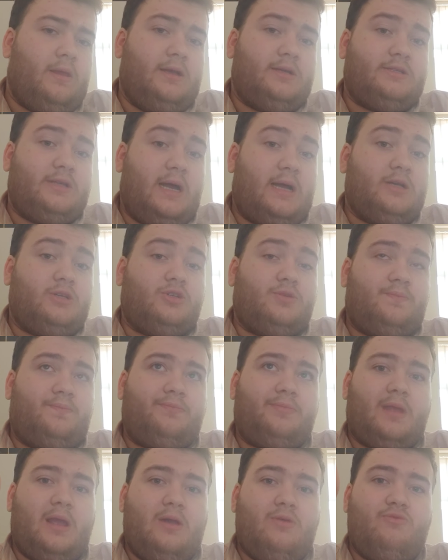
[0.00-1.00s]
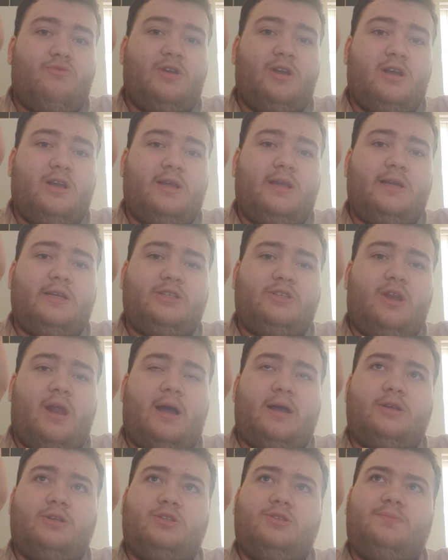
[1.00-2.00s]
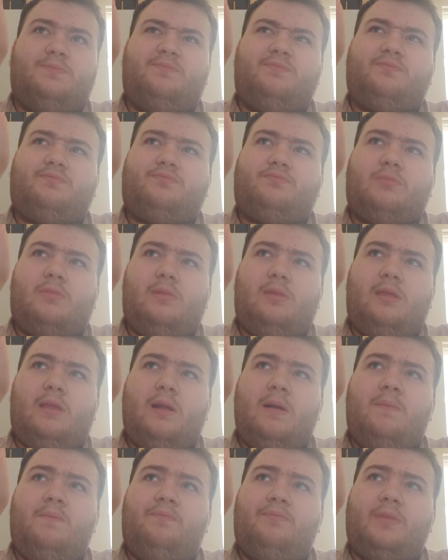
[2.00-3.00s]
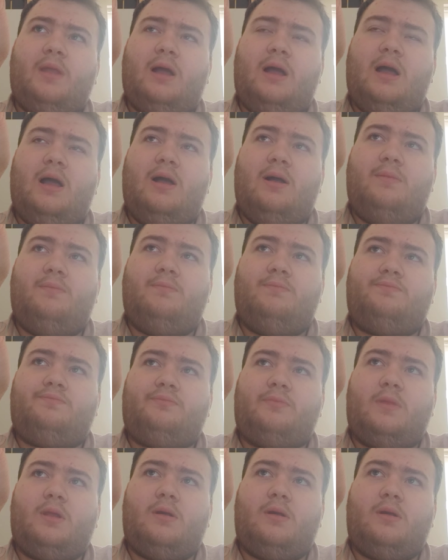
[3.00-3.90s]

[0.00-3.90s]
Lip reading: It's nice. It really is nice. Oh,